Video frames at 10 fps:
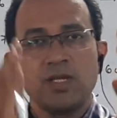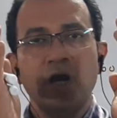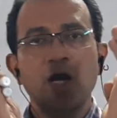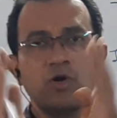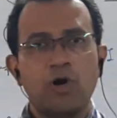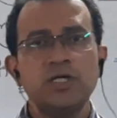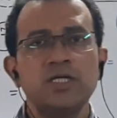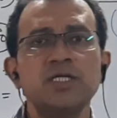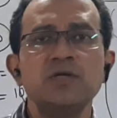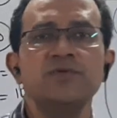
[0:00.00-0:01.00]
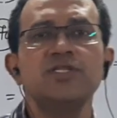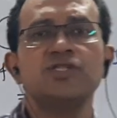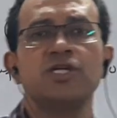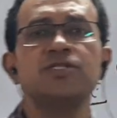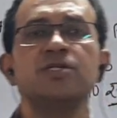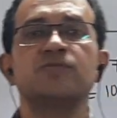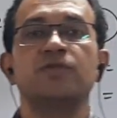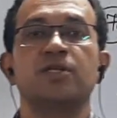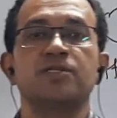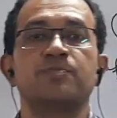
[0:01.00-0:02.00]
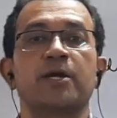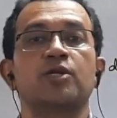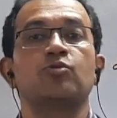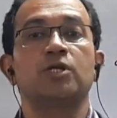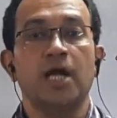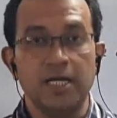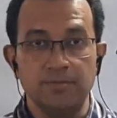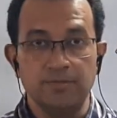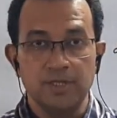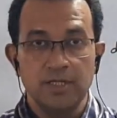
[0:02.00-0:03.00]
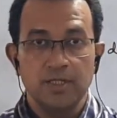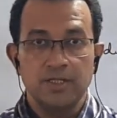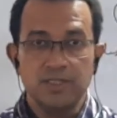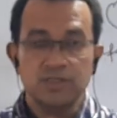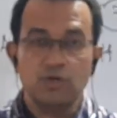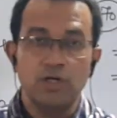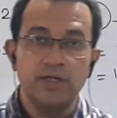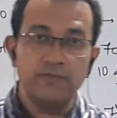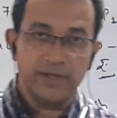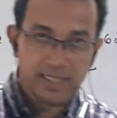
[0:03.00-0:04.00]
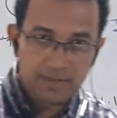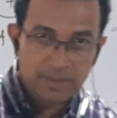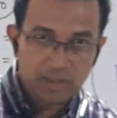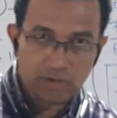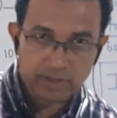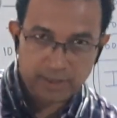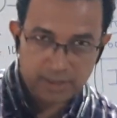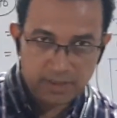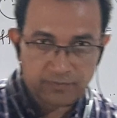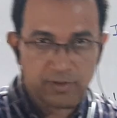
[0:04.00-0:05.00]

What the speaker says: A quantity which changes with respect to time is called a variable quantity.